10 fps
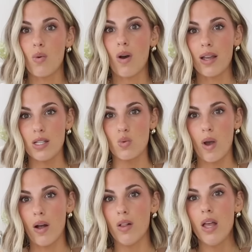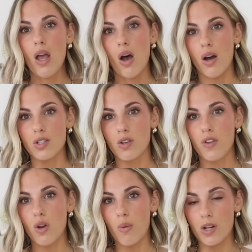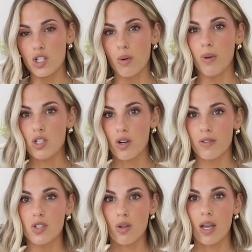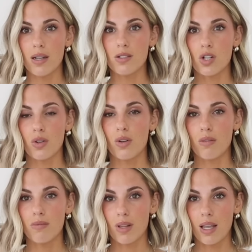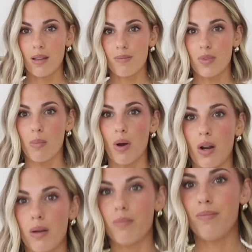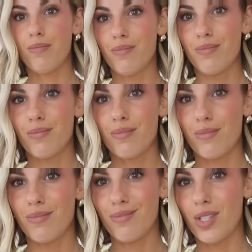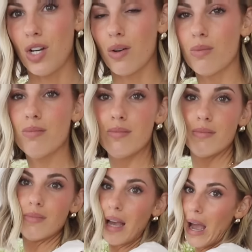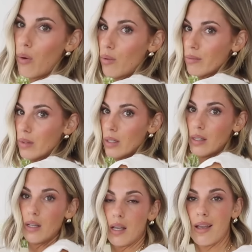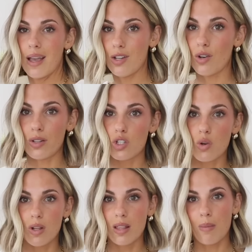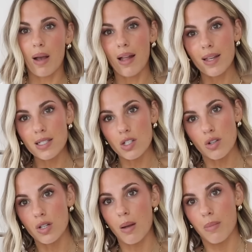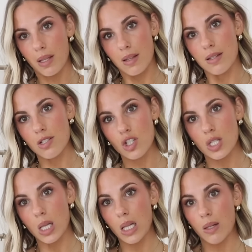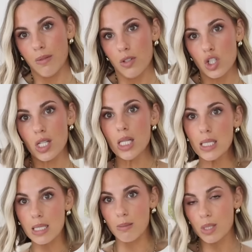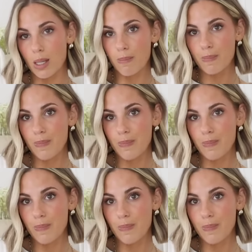you want as well. Also, if you don't want to show midriff, you can turn like the bottom, you know, out and you don't have to show anything, but I like to turn it up like this. Just a little thump thump.